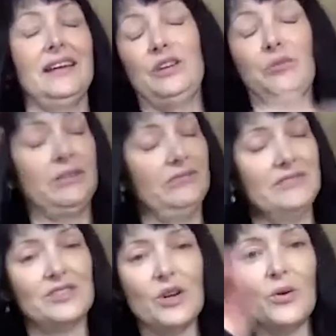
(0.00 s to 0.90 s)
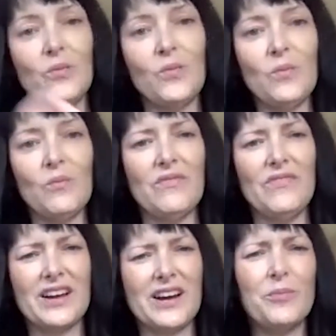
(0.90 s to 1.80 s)
anyway, so
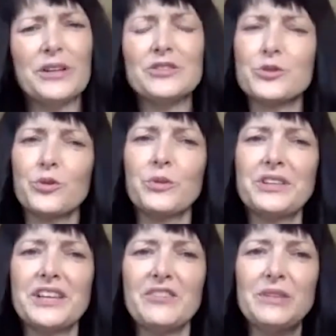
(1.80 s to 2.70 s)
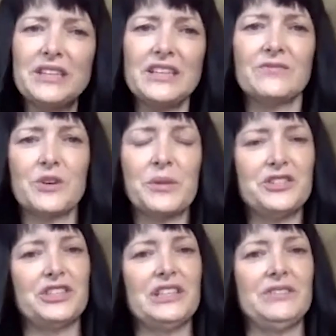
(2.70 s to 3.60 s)
the chiropractors are the one that gave me the
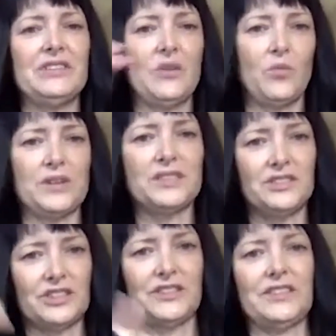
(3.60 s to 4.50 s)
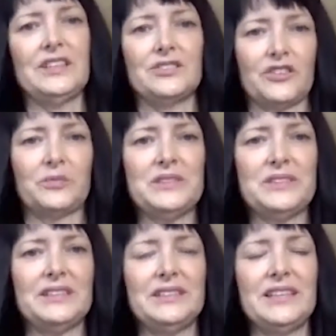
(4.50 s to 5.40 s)
information, even if it wasn't just the
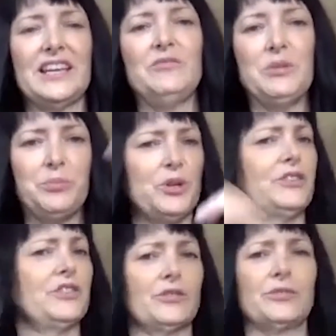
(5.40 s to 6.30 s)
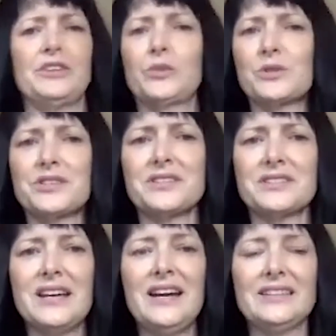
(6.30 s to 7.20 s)
adjustments they did, they gave me books or
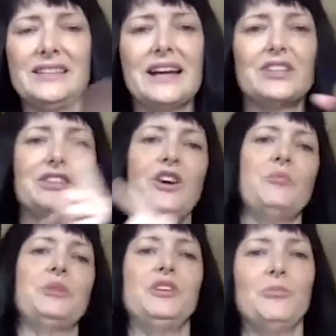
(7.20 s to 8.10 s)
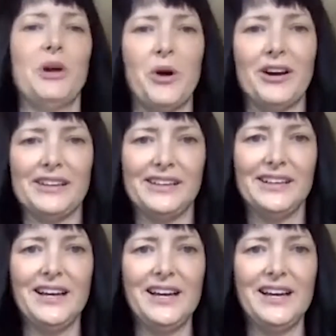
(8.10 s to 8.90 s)
resources that actually helped me heal my body.